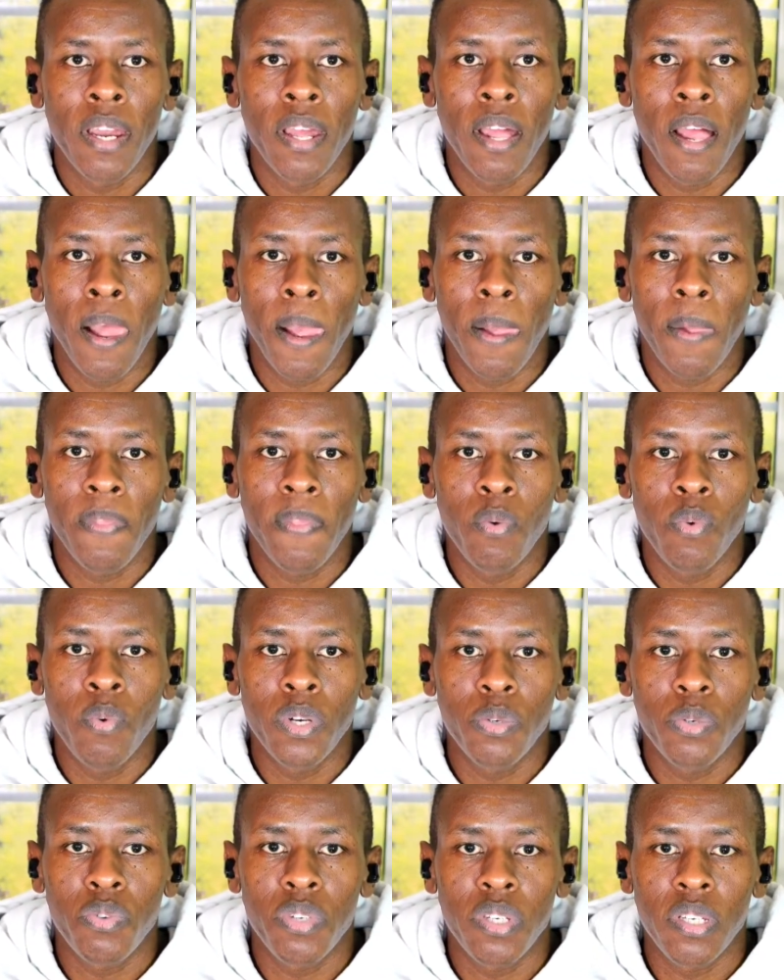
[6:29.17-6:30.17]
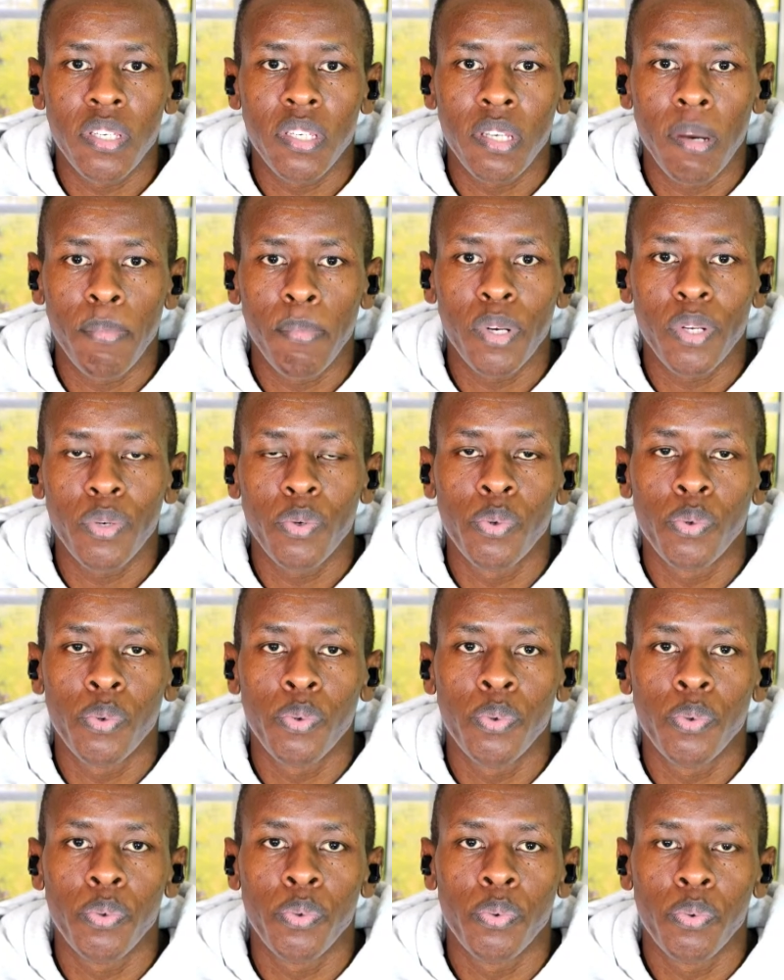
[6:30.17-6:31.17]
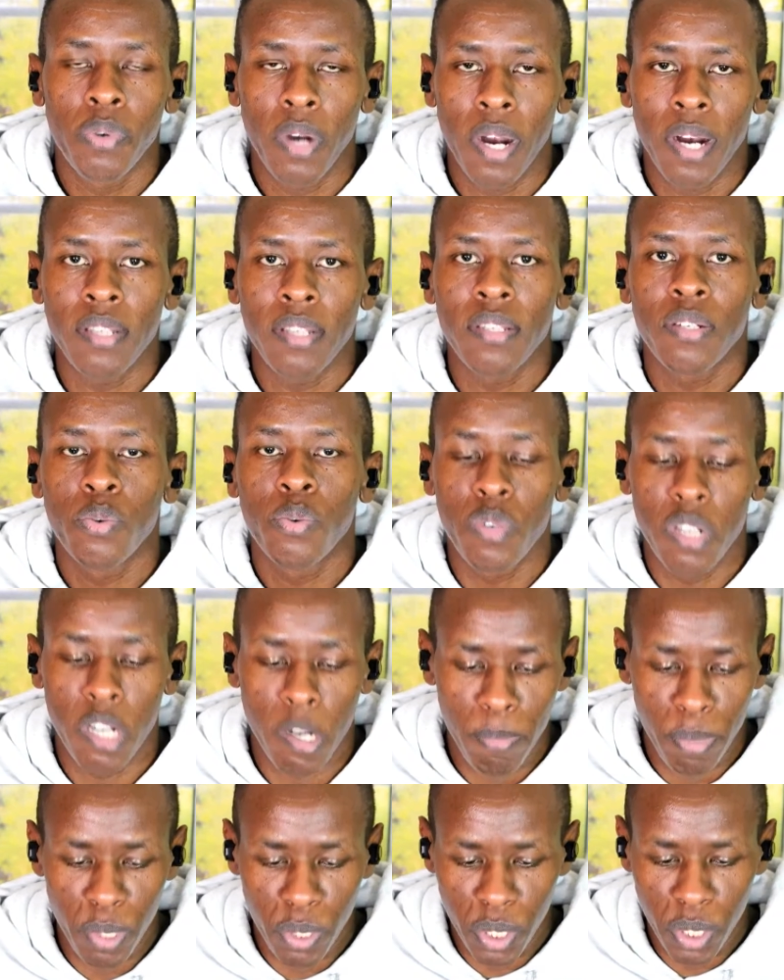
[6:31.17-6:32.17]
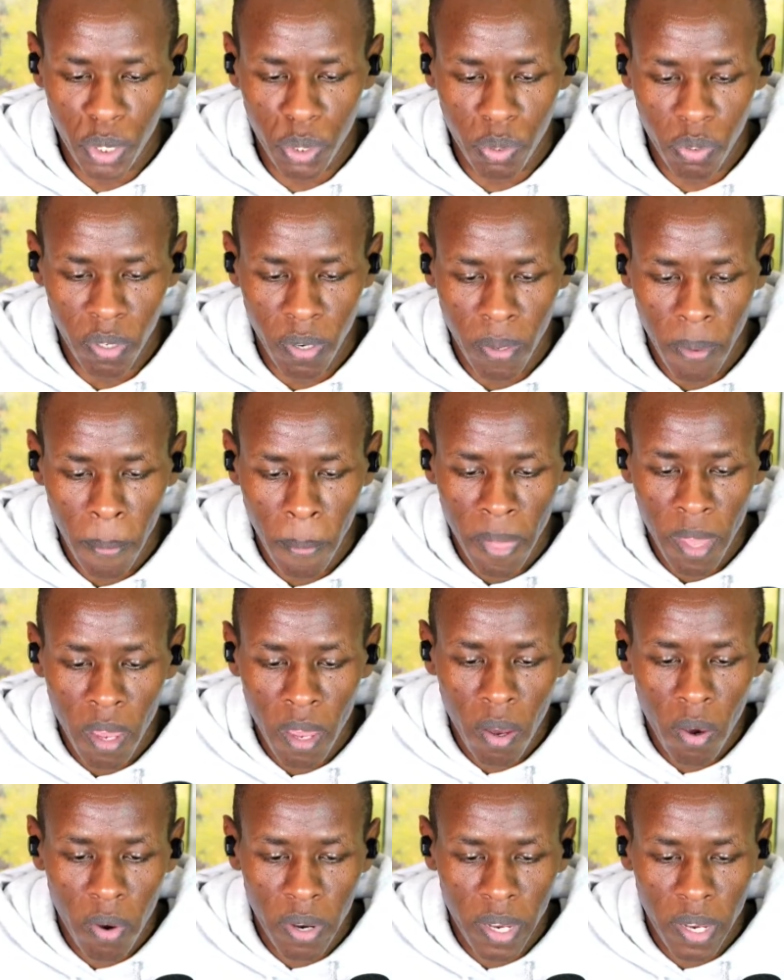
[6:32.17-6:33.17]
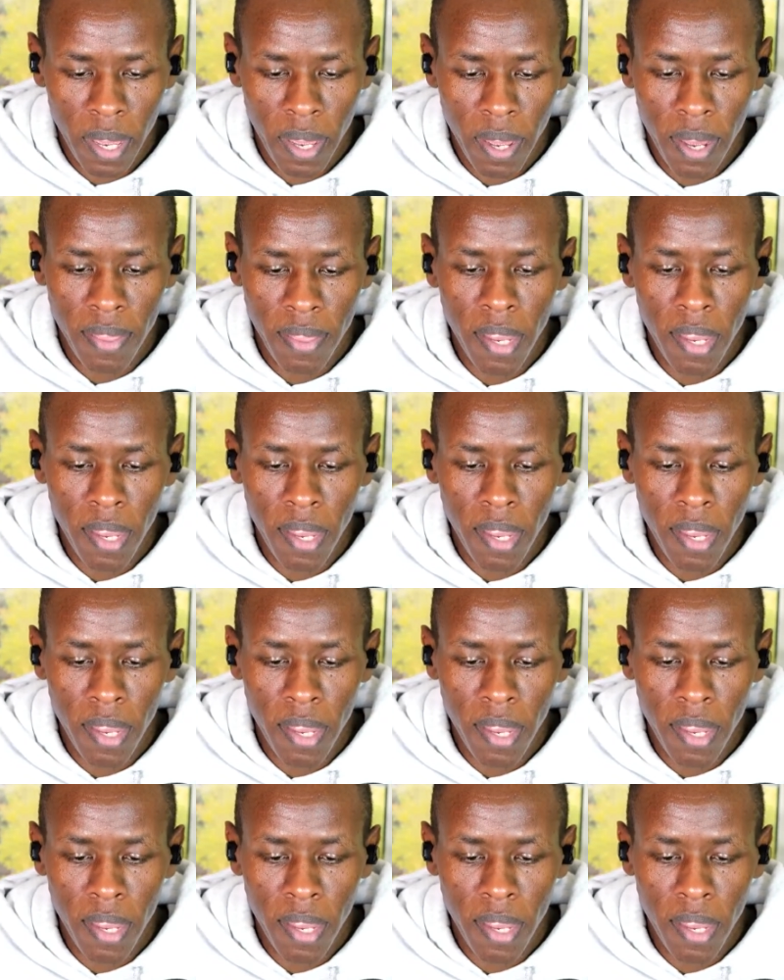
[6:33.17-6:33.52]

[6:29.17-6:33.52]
Yeah, they want to see somebody who has a good reputation, okay.